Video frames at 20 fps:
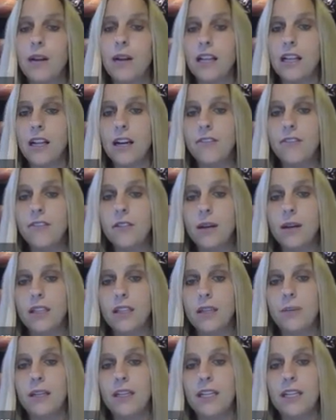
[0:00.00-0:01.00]
I loved about the
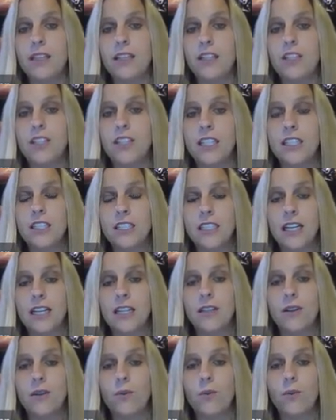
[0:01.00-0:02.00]
opinion, the judge
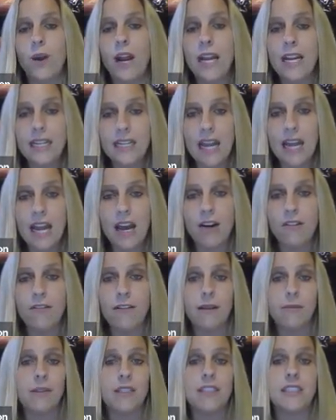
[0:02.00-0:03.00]
said, right now,
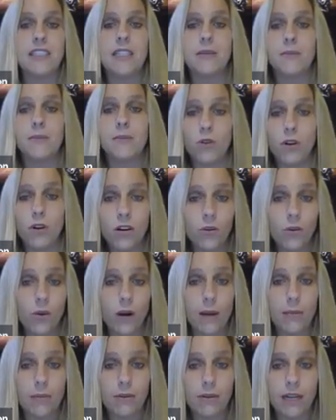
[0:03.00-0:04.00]
families need more
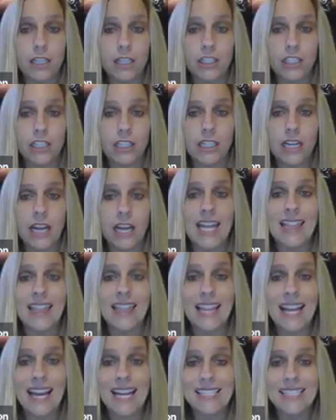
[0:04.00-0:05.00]
cooperation and
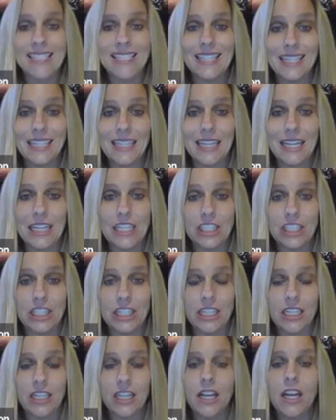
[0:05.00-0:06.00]
less
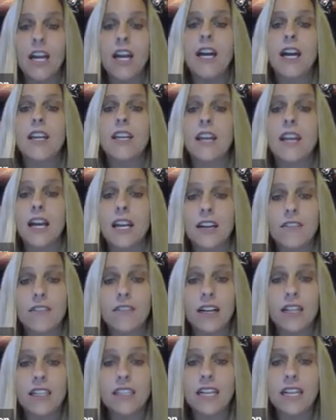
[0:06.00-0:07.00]
litigation. None of
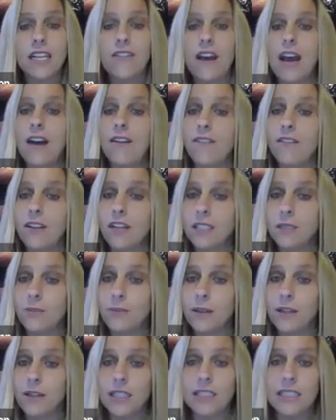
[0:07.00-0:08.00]
us have ever
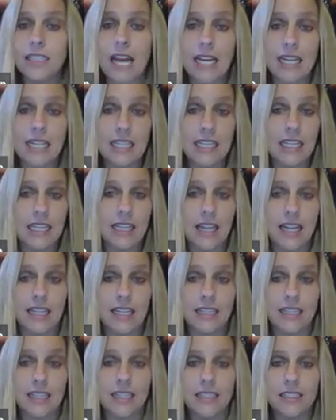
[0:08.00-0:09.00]
experienced anything
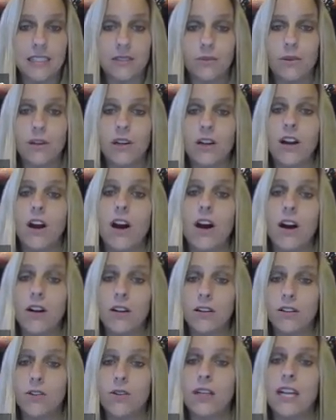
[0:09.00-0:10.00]
like this. We are
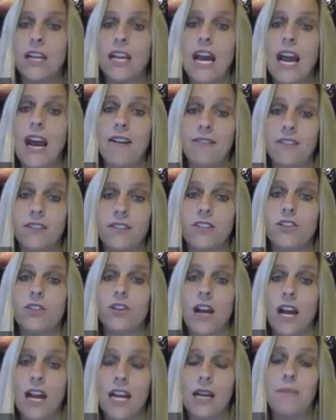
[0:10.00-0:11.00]
all going to have to
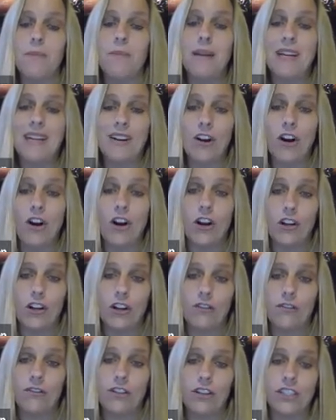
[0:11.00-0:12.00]
try a bit
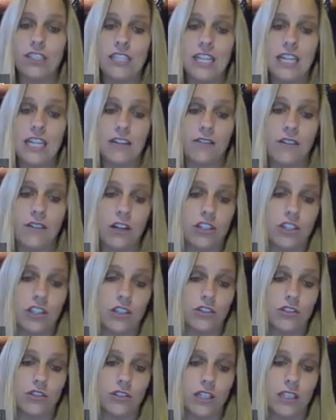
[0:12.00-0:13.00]
harder for the sake of our
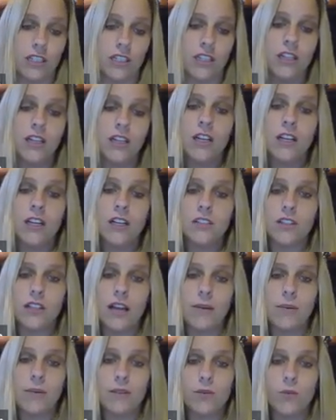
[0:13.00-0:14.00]
children. So
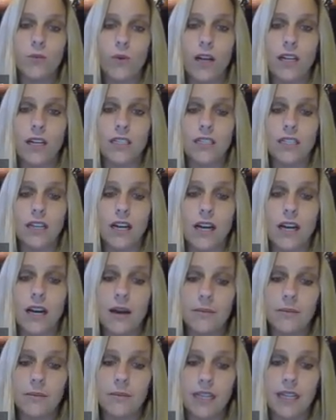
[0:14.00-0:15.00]
that was one
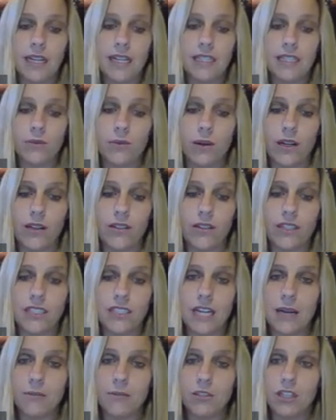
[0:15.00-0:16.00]
case where the
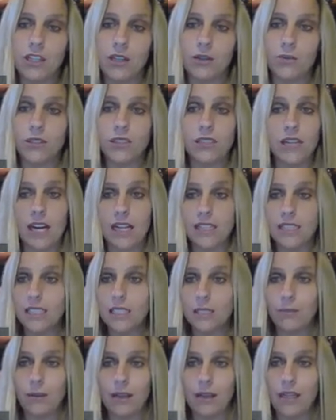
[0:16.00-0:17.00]
time sharing was not
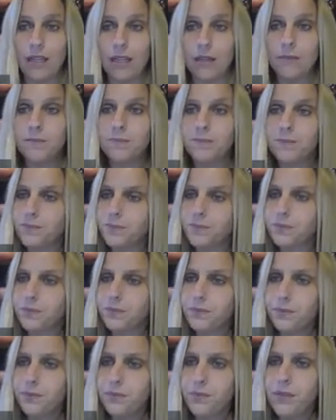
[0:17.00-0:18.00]
suspended.
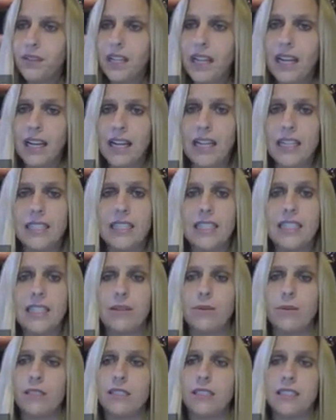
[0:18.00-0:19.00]
And
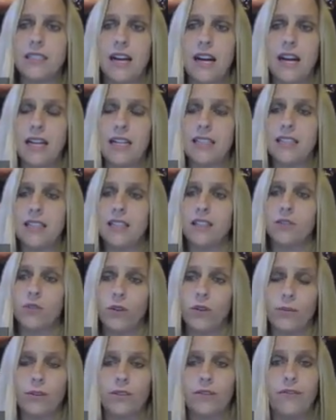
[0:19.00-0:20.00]
it was not, the
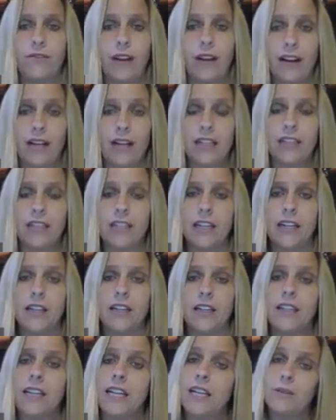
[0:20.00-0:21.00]
court was very
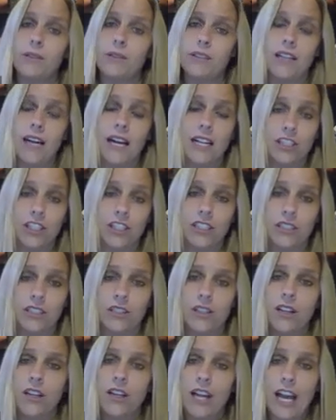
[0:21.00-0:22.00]
clear that it was not
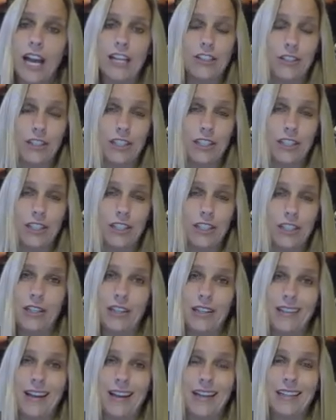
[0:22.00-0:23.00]
just entering an opinion
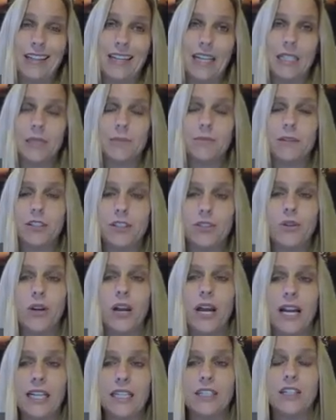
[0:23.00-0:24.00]
in that case, but
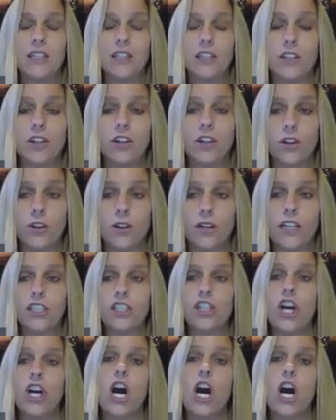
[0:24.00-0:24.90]
trying to encourage